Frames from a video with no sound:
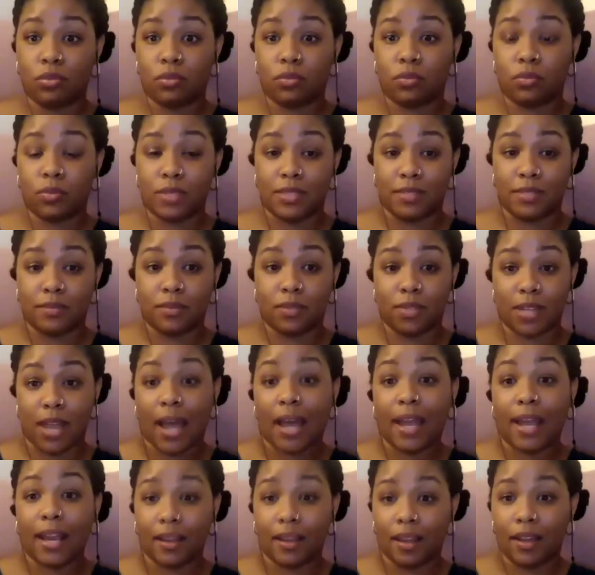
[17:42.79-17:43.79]
was
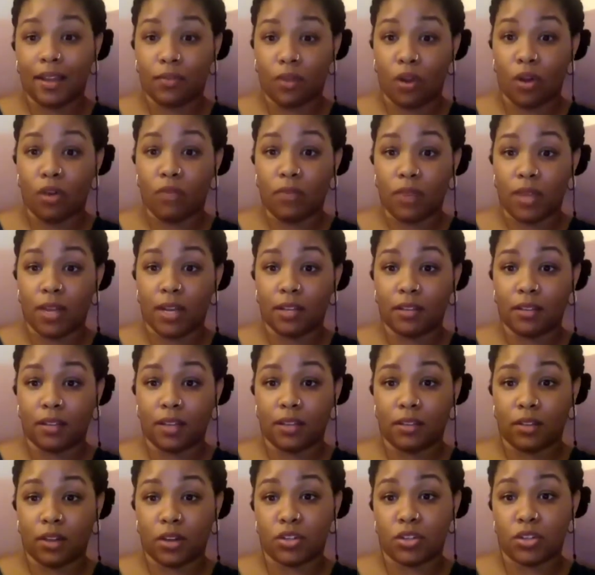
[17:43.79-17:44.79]
dying of COVID in, in
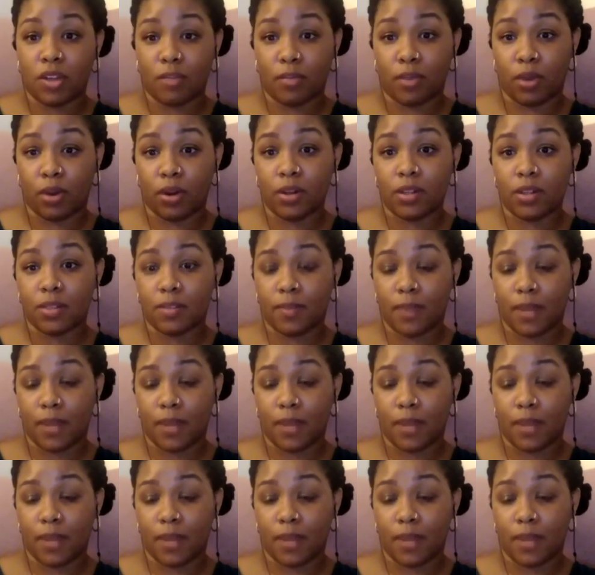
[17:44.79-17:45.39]
large numbers.